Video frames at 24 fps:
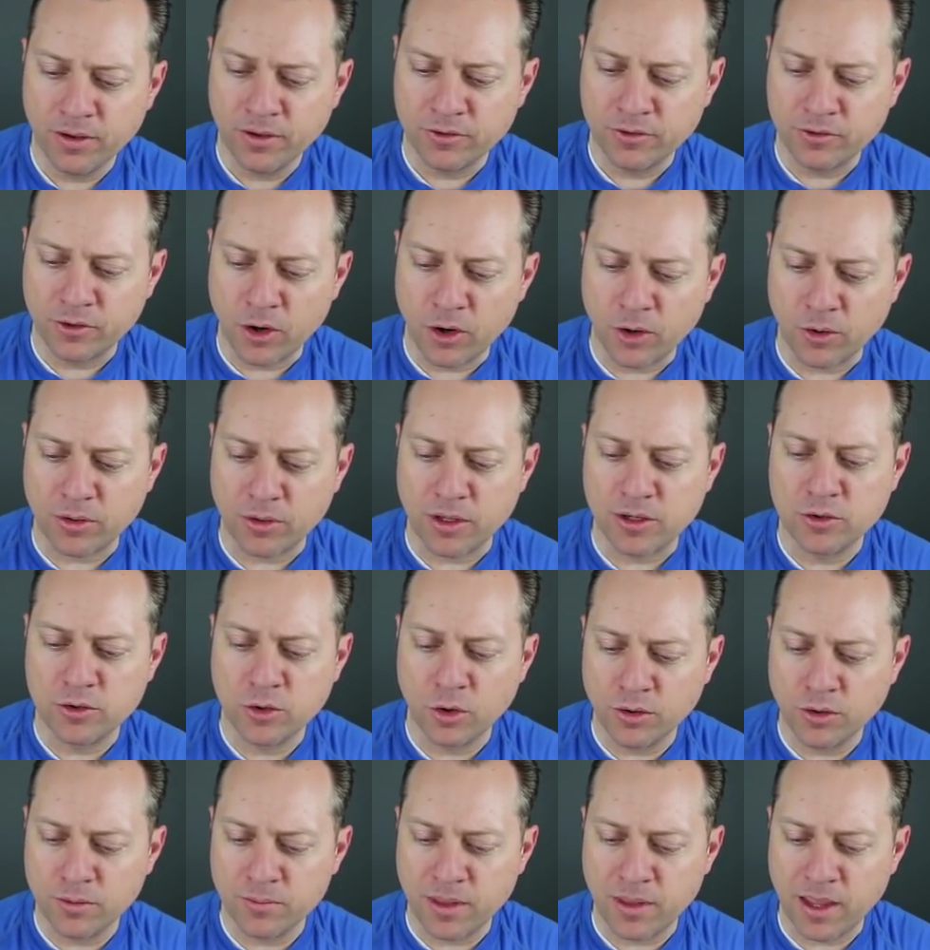So they
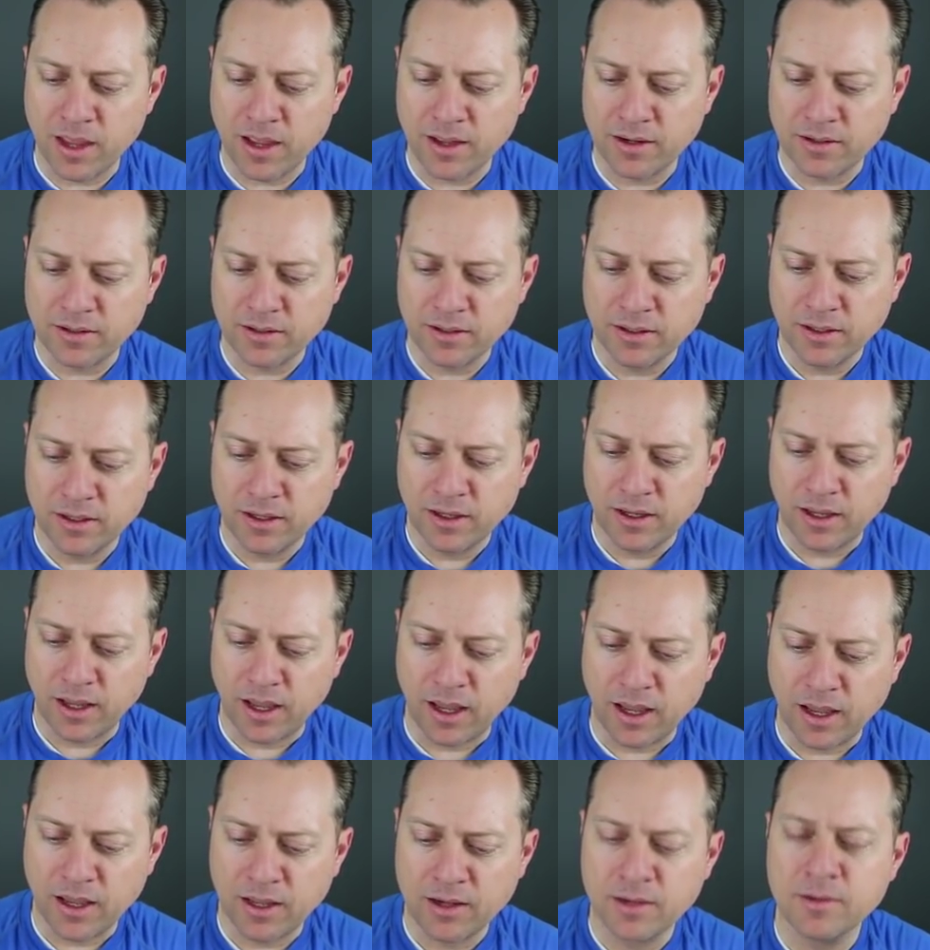told him that,
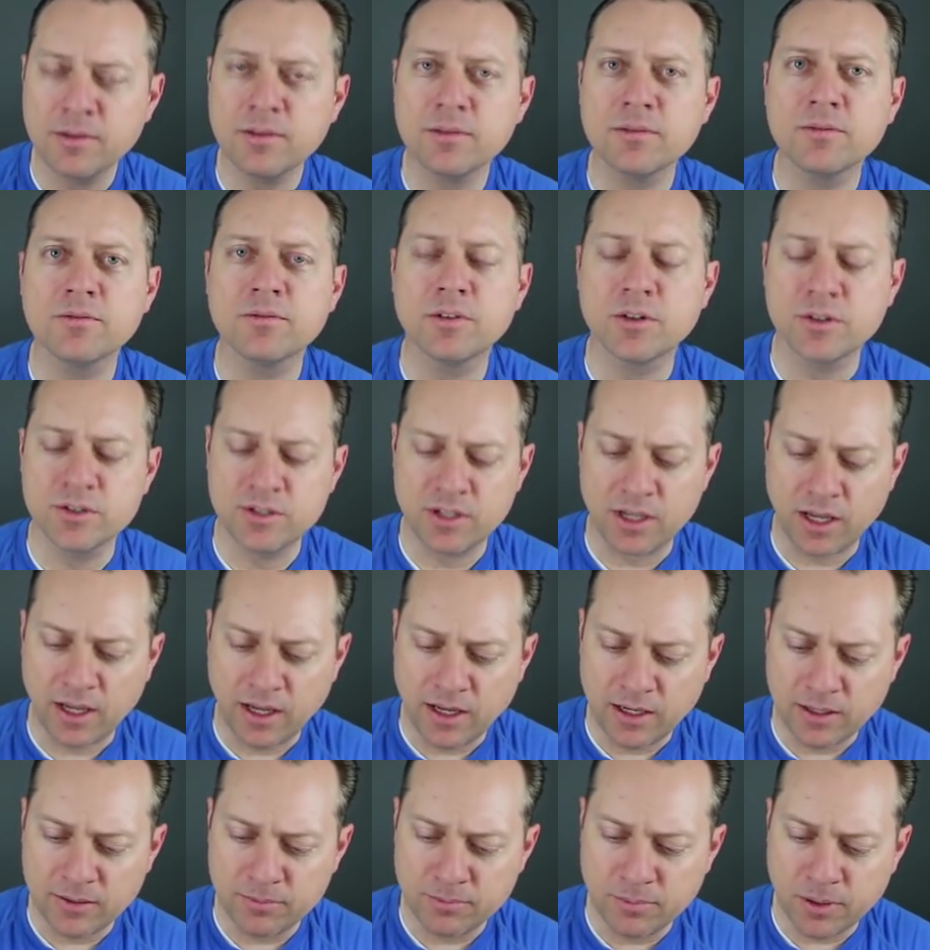and verse
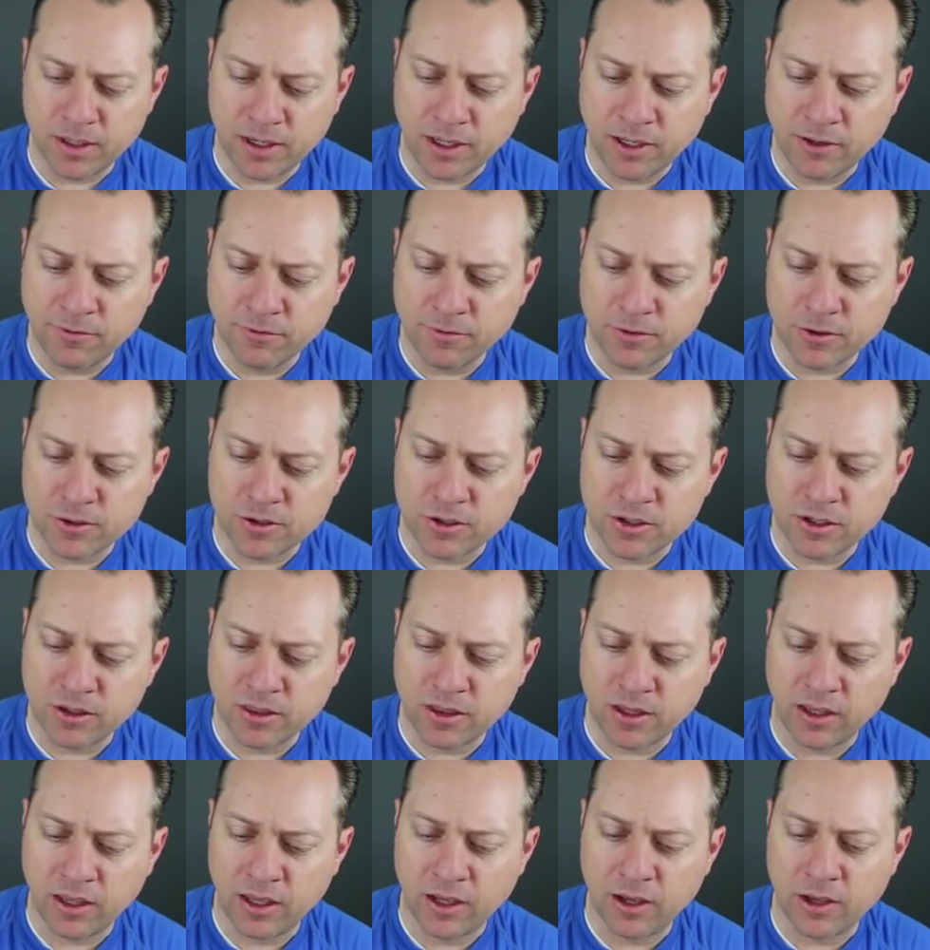8 But he forsook
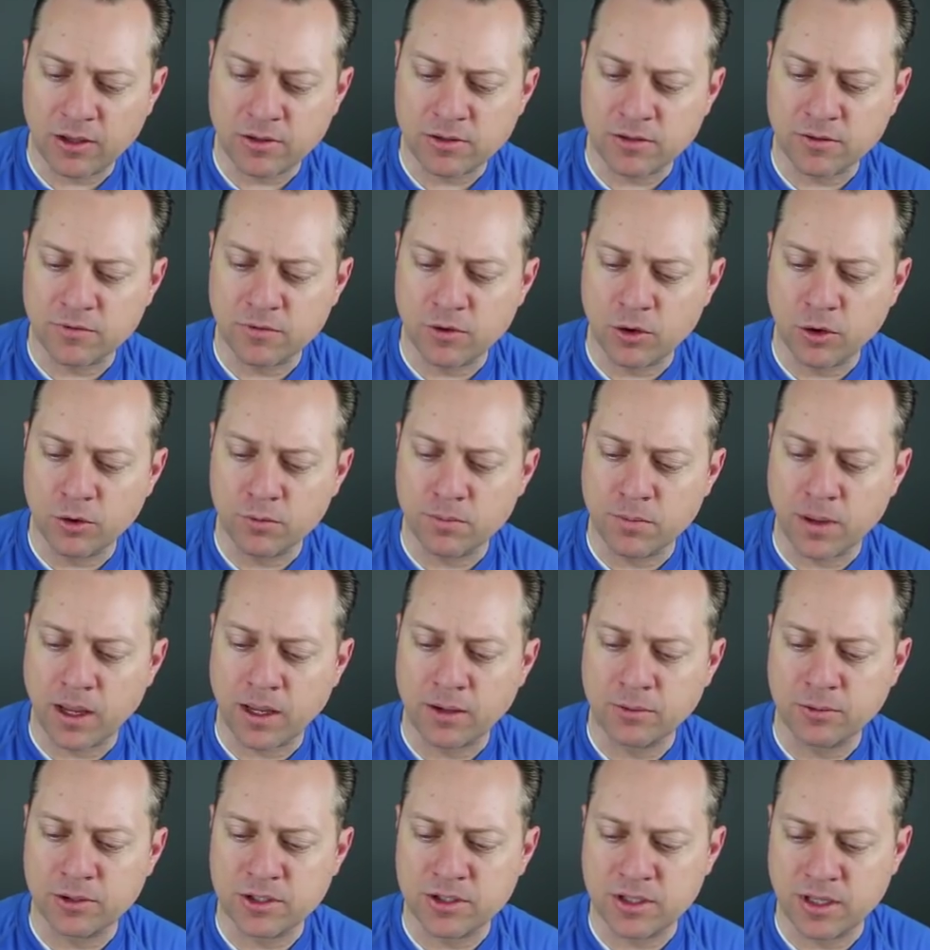the counsels of the old
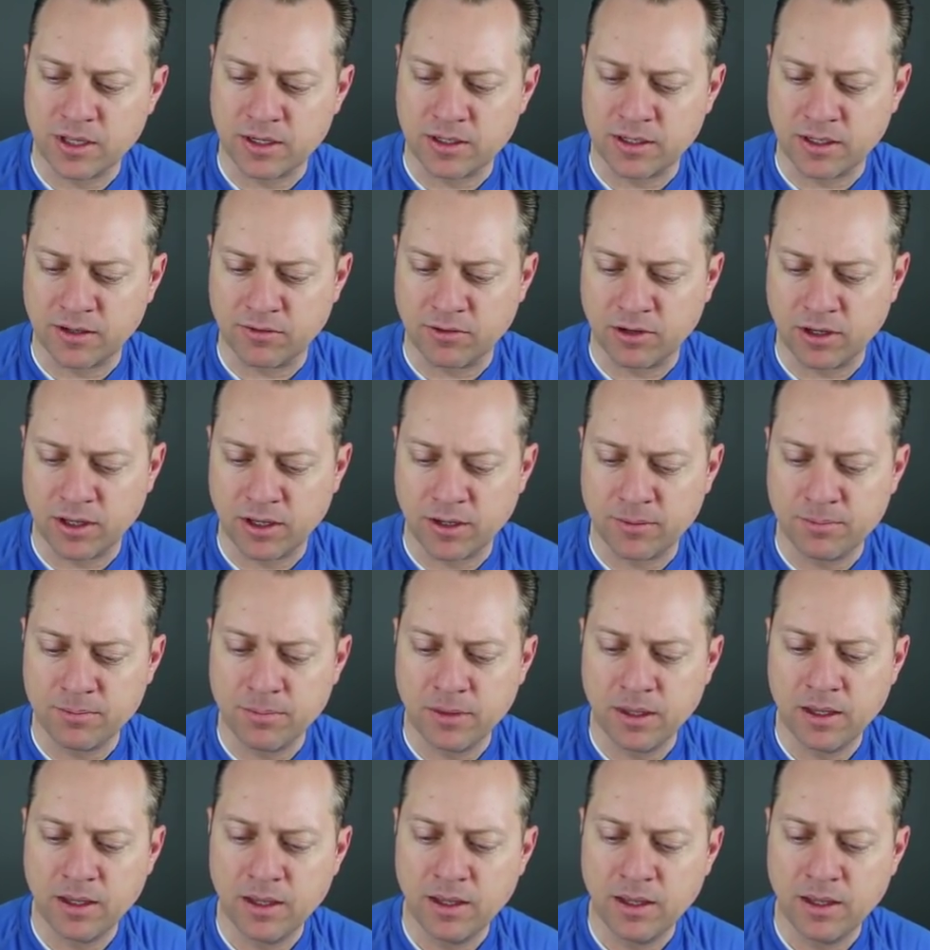men which they had given him,